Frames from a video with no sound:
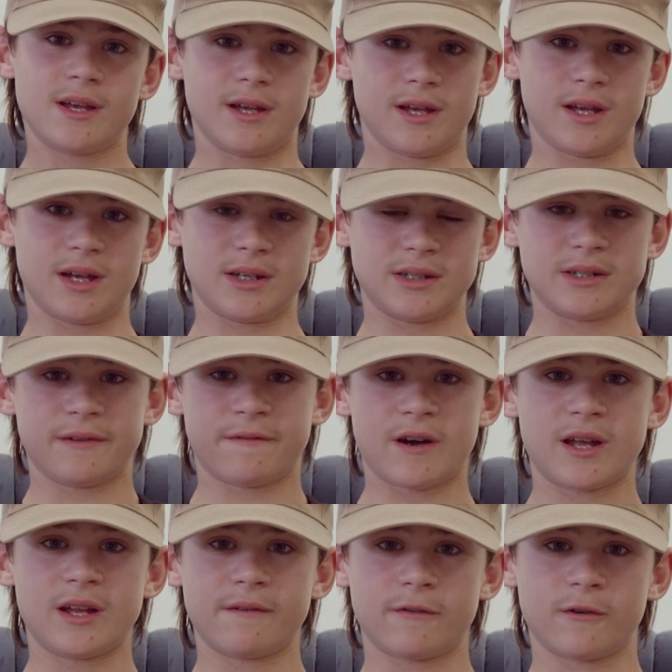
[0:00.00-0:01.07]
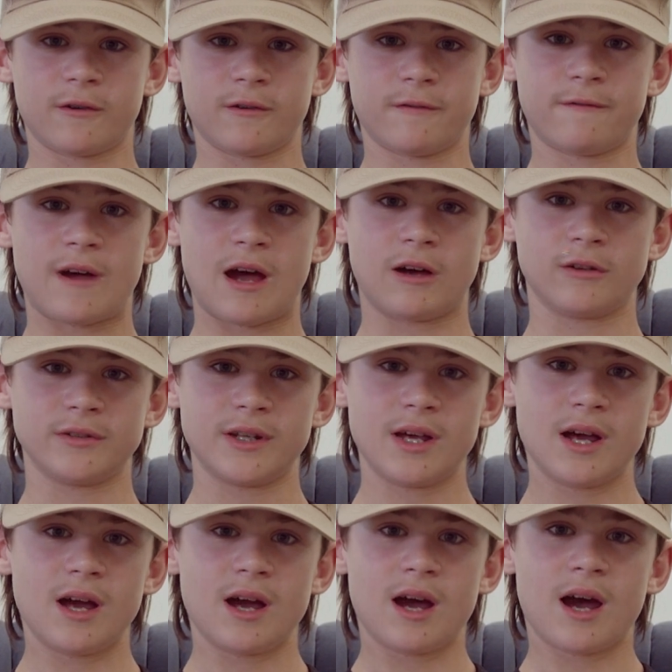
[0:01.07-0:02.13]
and if I never found
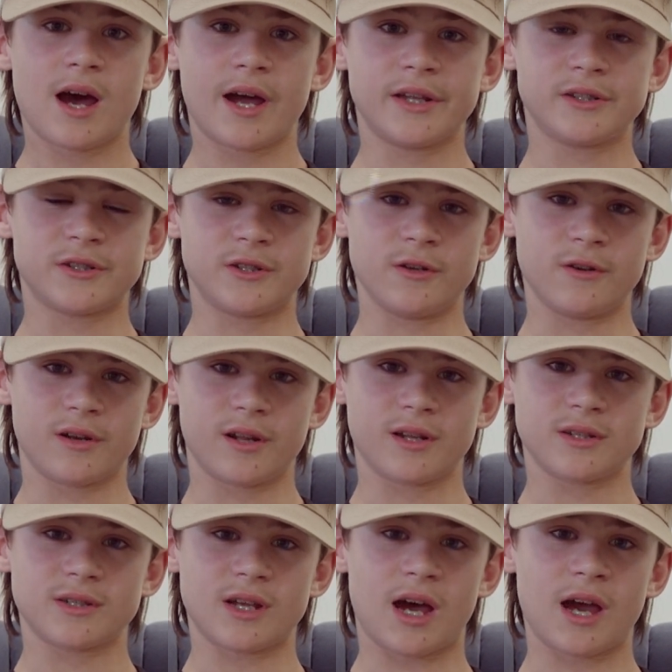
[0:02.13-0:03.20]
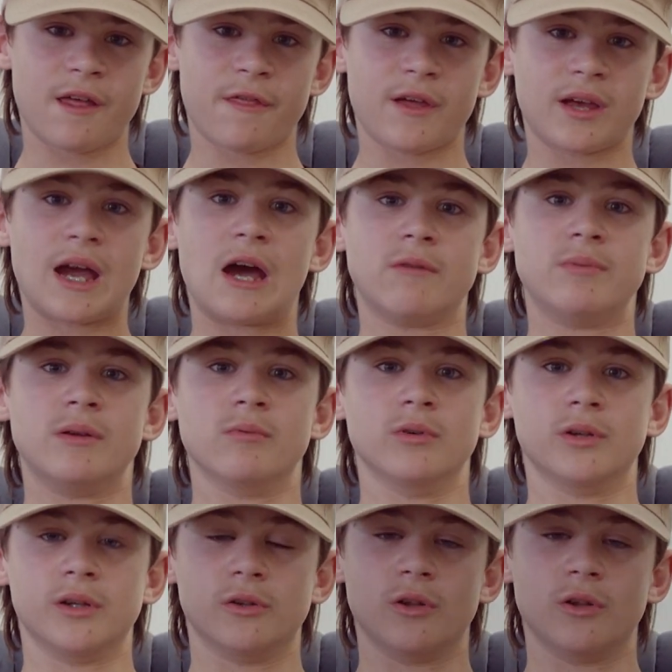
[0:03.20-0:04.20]
Heights students, I think I'd be really